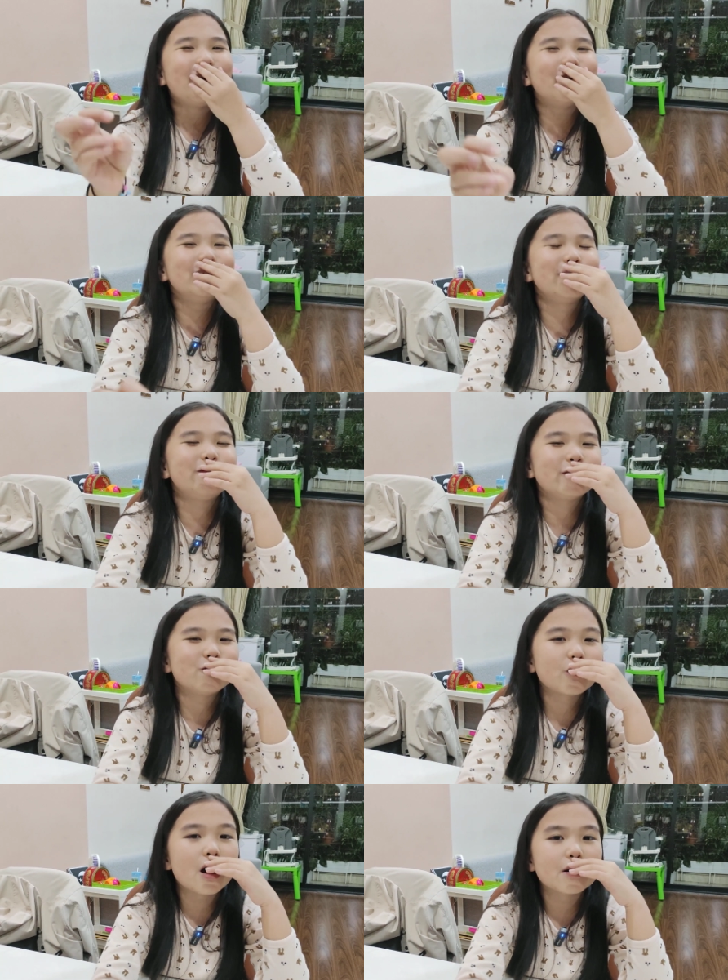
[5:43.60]
all of it
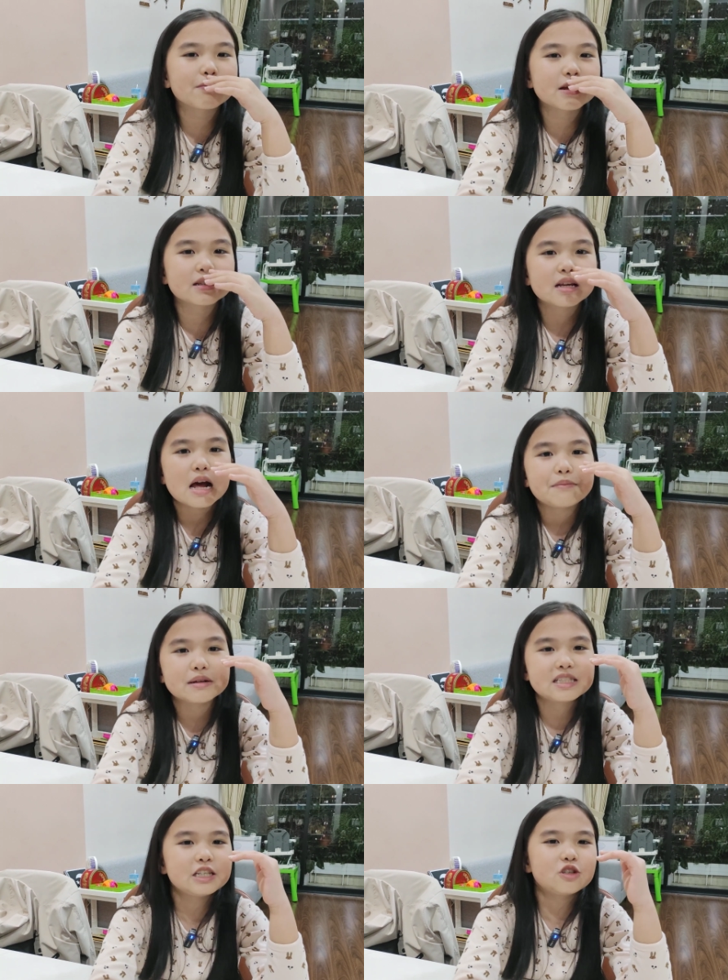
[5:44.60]
wrong, but
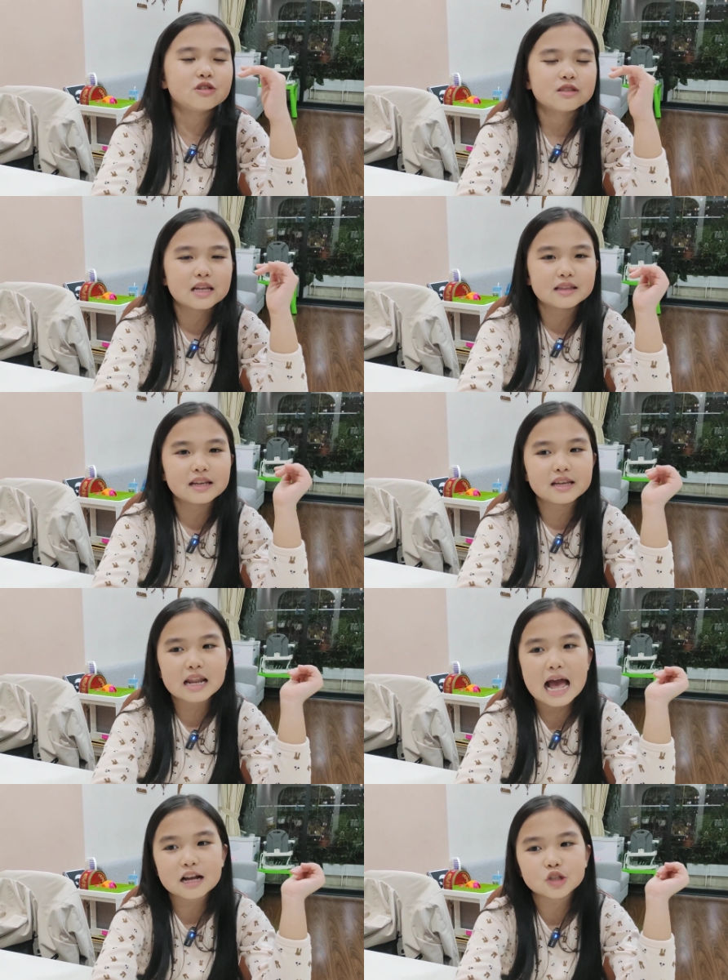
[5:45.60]
my teacher said that
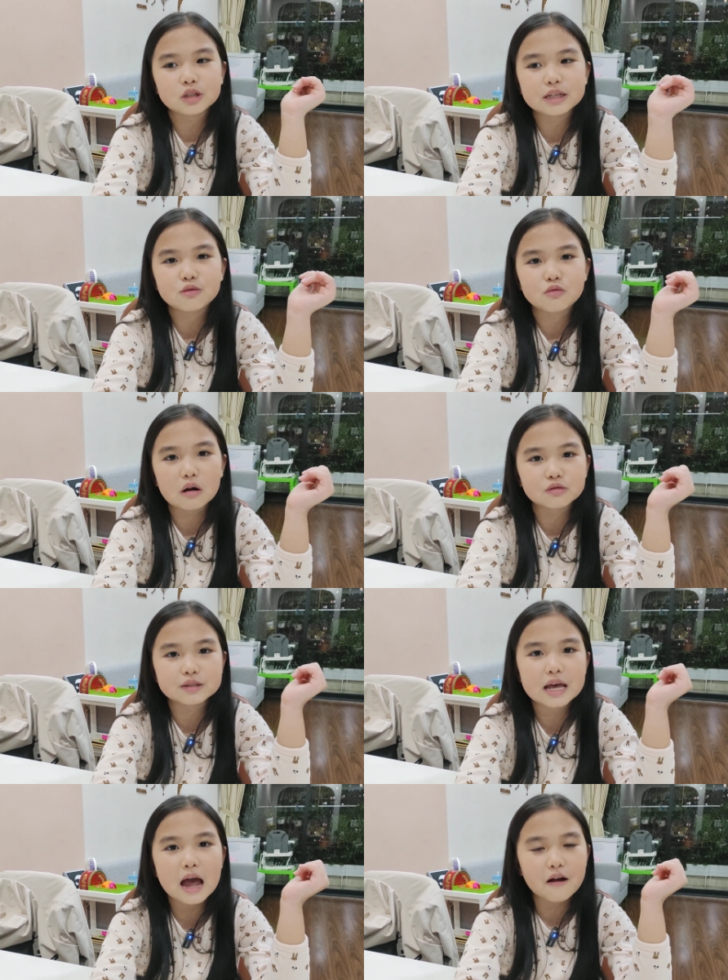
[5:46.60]
it actually
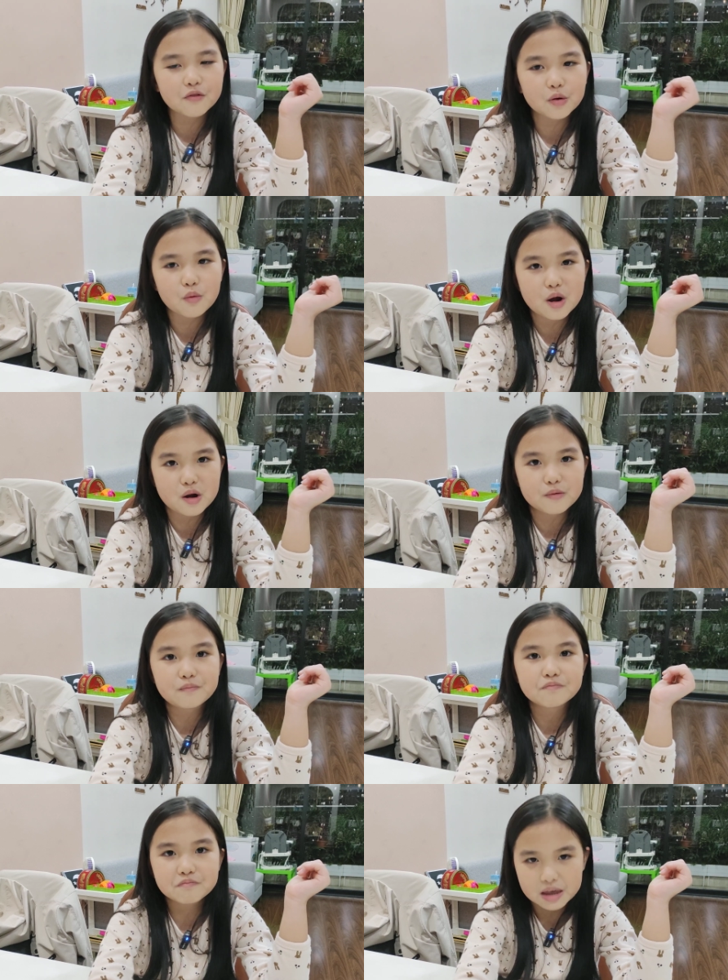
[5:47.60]
grows everywhere,
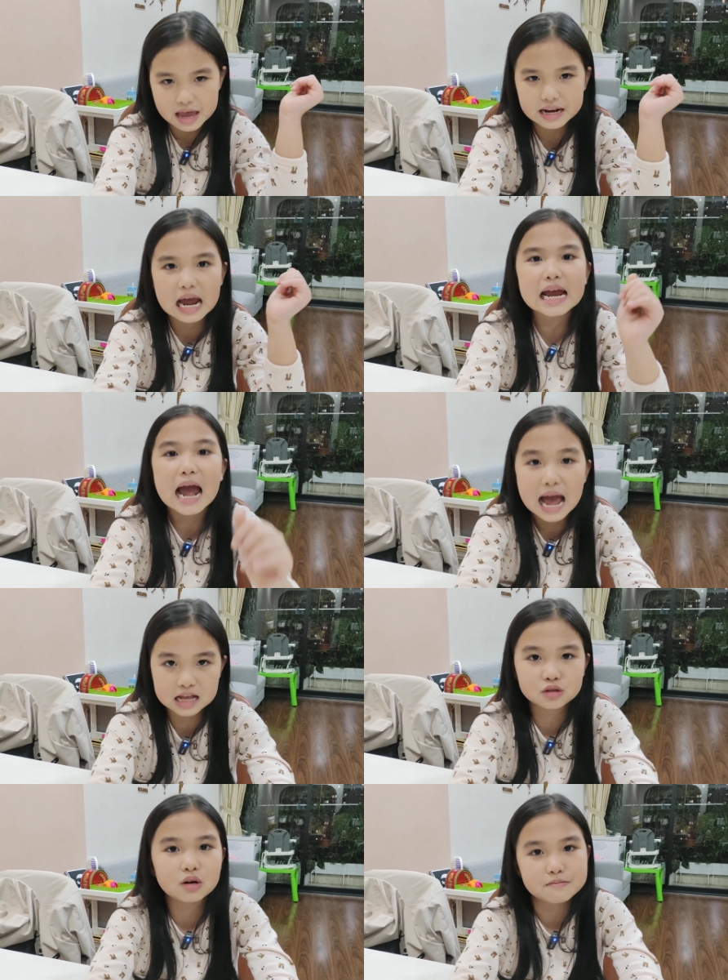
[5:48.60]
and I
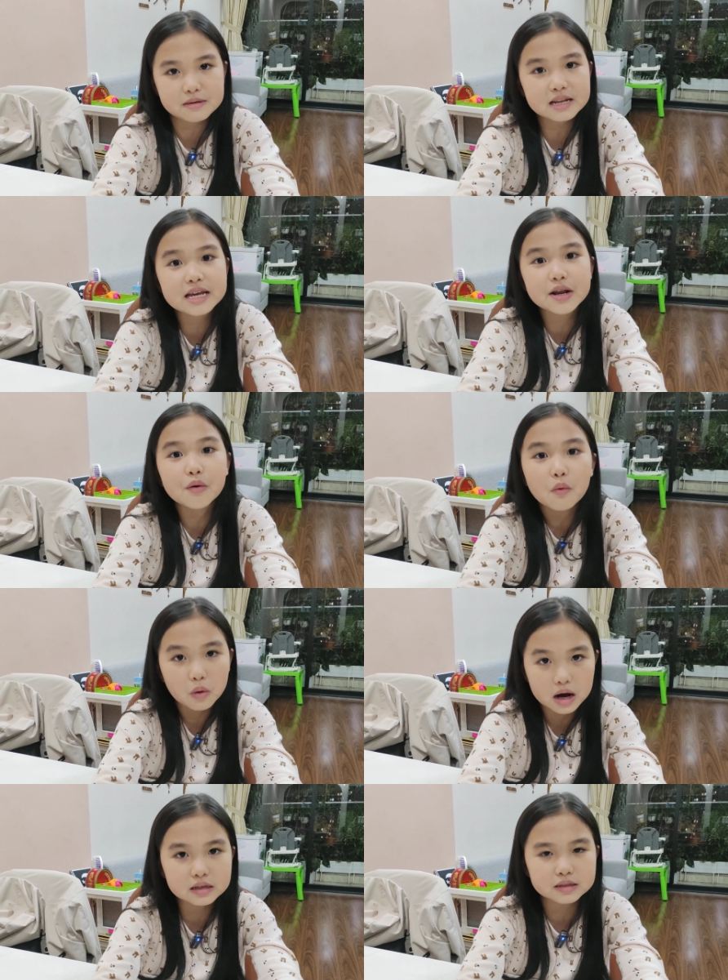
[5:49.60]
had to admit it
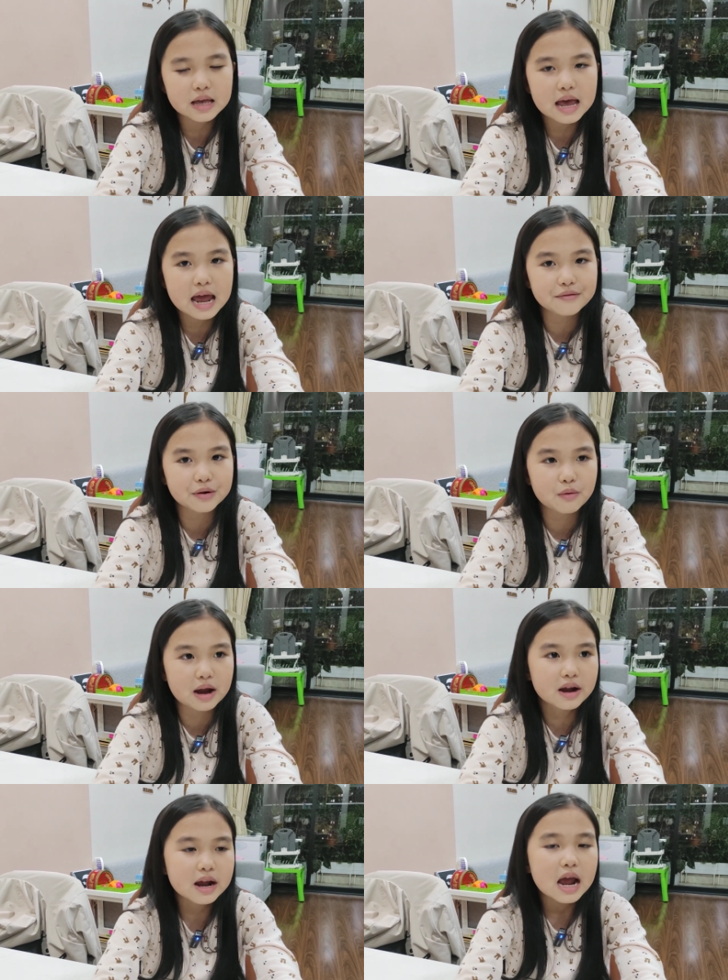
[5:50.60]
was everywhere.